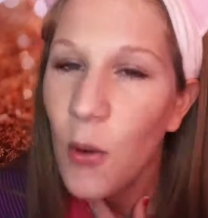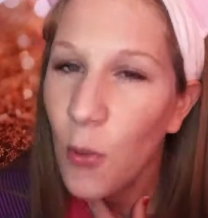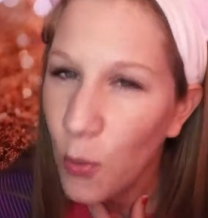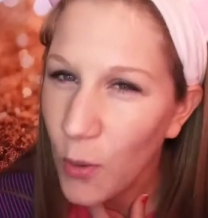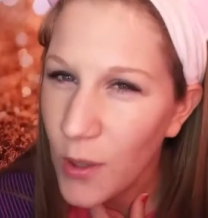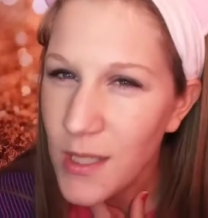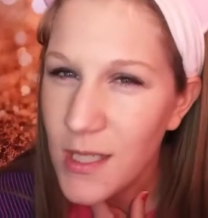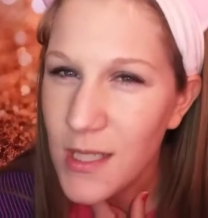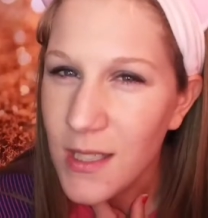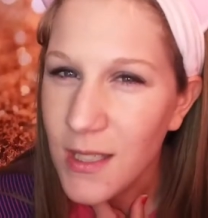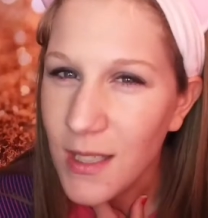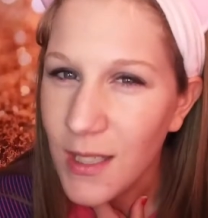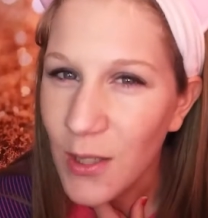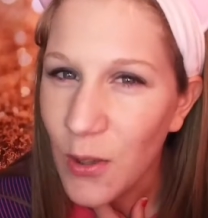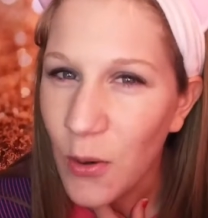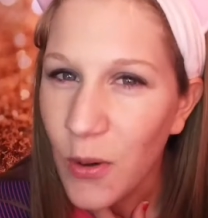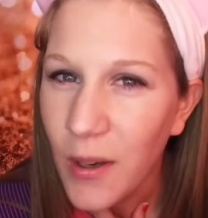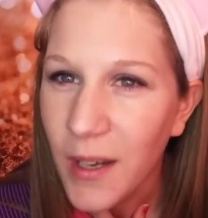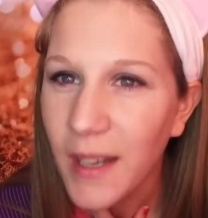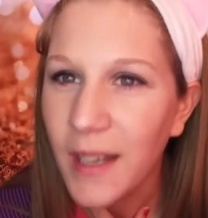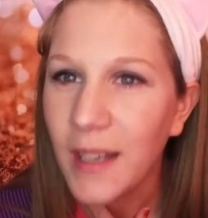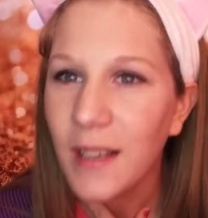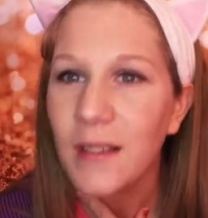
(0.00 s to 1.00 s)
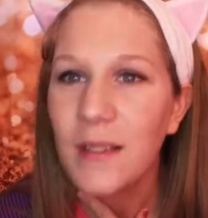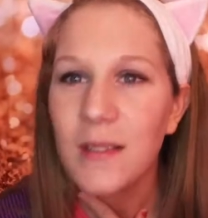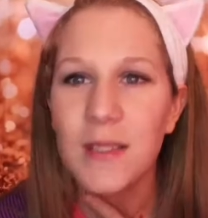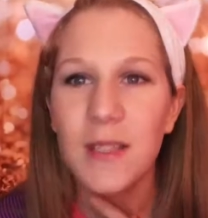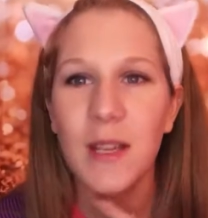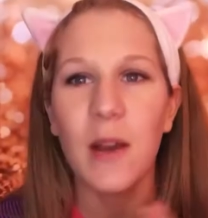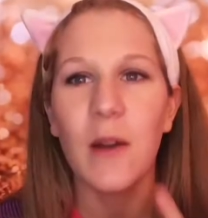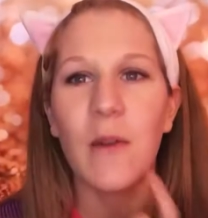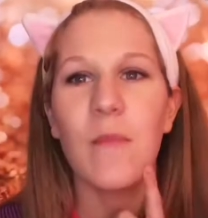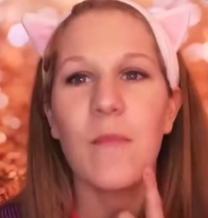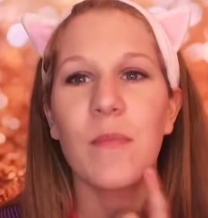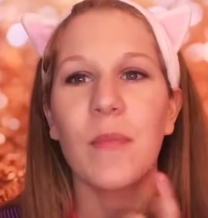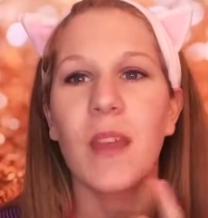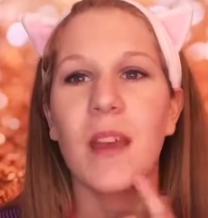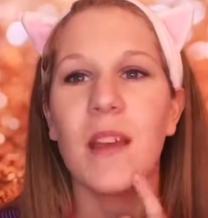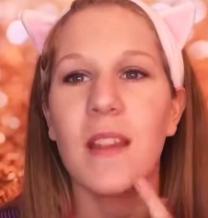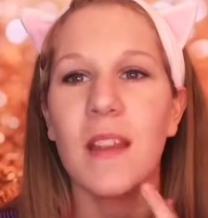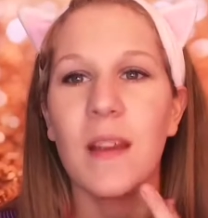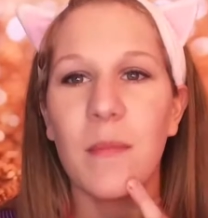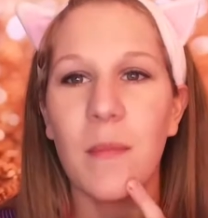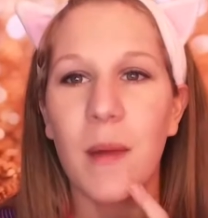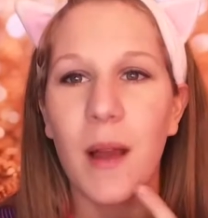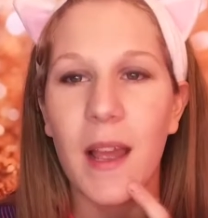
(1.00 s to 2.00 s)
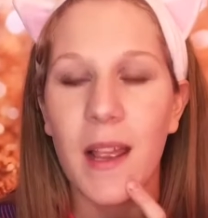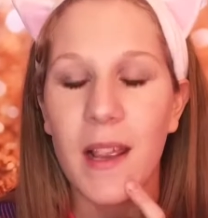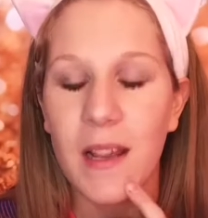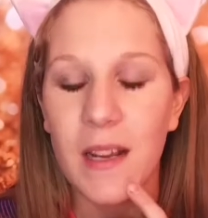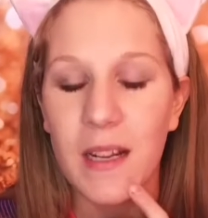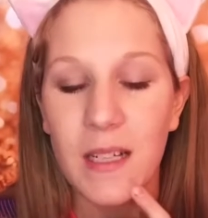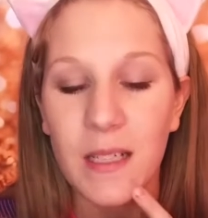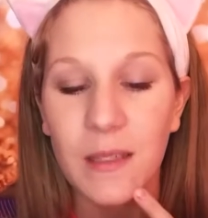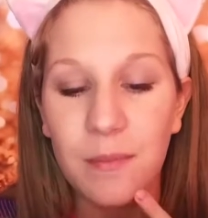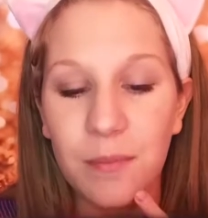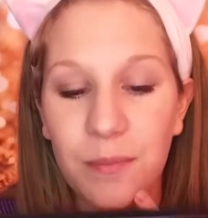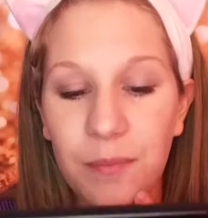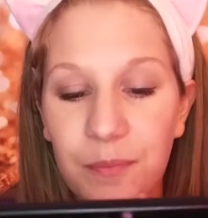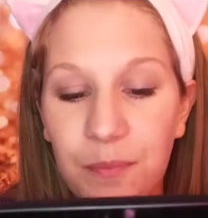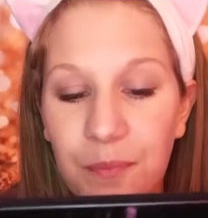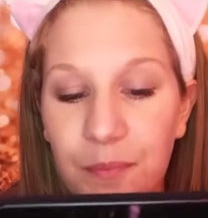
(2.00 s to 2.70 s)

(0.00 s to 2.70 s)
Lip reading: which is annoying. So, and then my